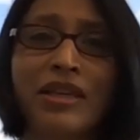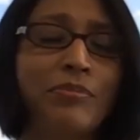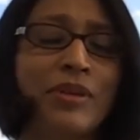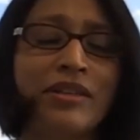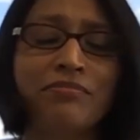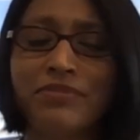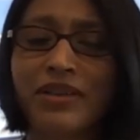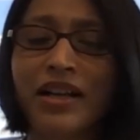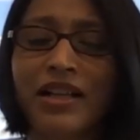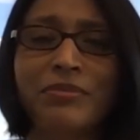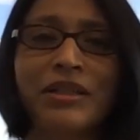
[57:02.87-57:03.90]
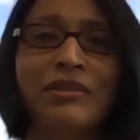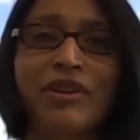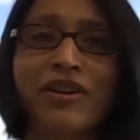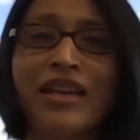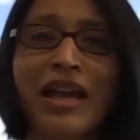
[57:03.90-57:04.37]
I'll be I'll be
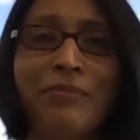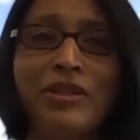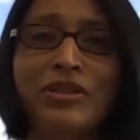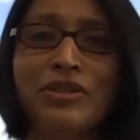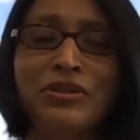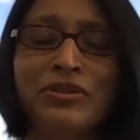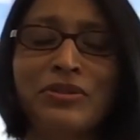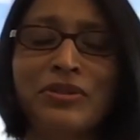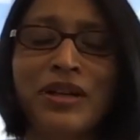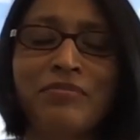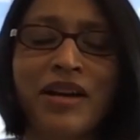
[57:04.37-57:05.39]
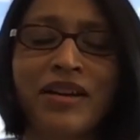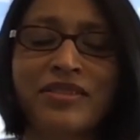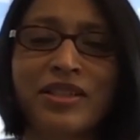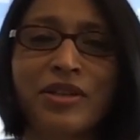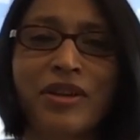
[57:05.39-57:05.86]
very happy to uh,
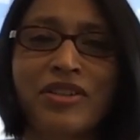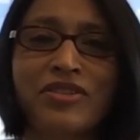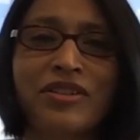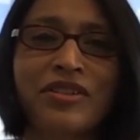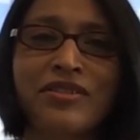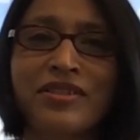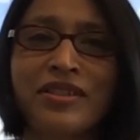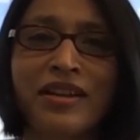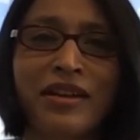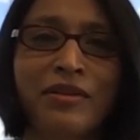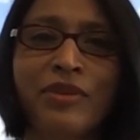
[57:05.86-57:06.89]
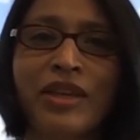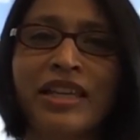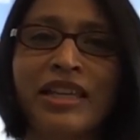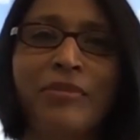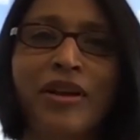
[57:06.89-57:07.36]
answer the questions uh, via
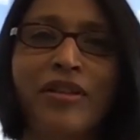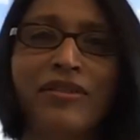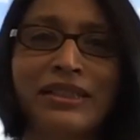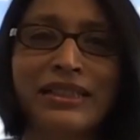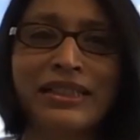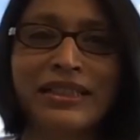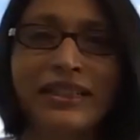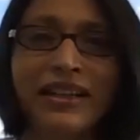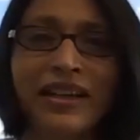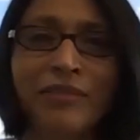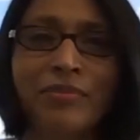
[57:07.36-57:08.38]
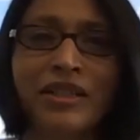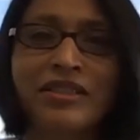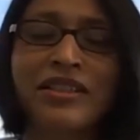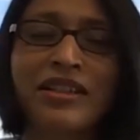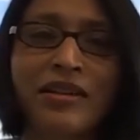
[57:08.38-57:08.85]
email uh,
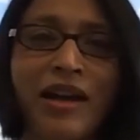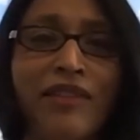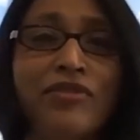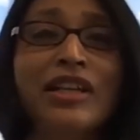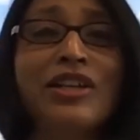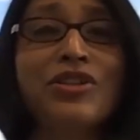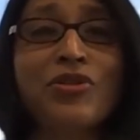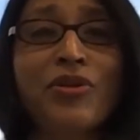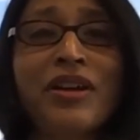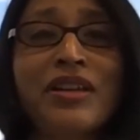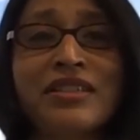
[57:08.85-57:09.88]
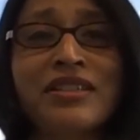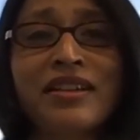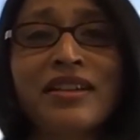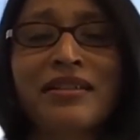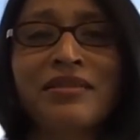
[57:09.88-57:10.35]
but uh, I really enjoyed
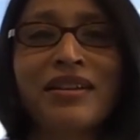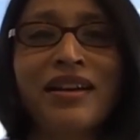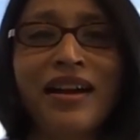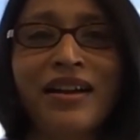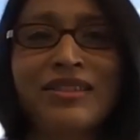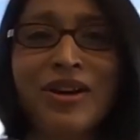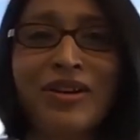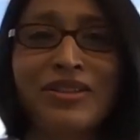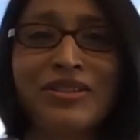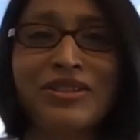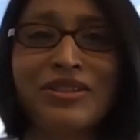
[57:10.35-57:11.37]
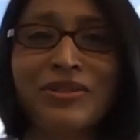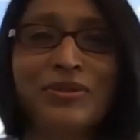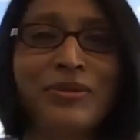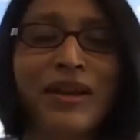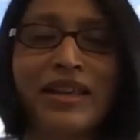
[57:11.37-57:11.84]
uh, uh talking to
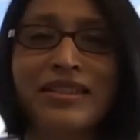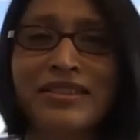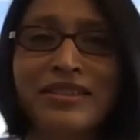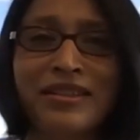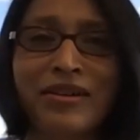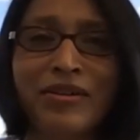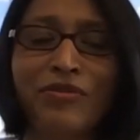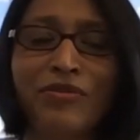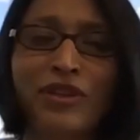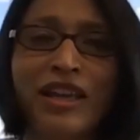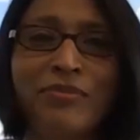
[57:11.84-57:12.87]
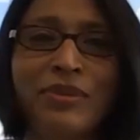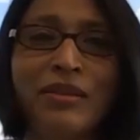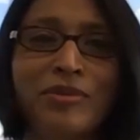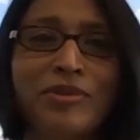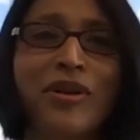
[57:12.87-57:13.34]
you, and uh, hopefully, I've been
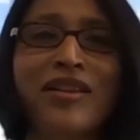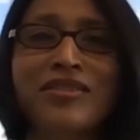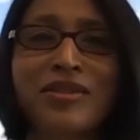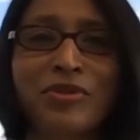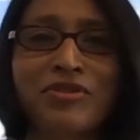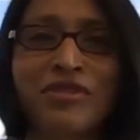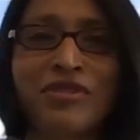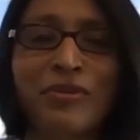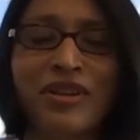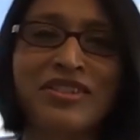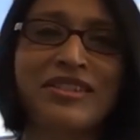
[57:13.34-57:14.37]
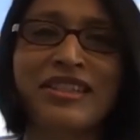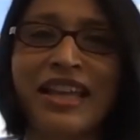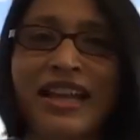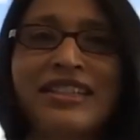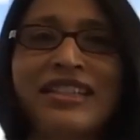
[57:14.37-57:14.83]
able to answer most of the questions that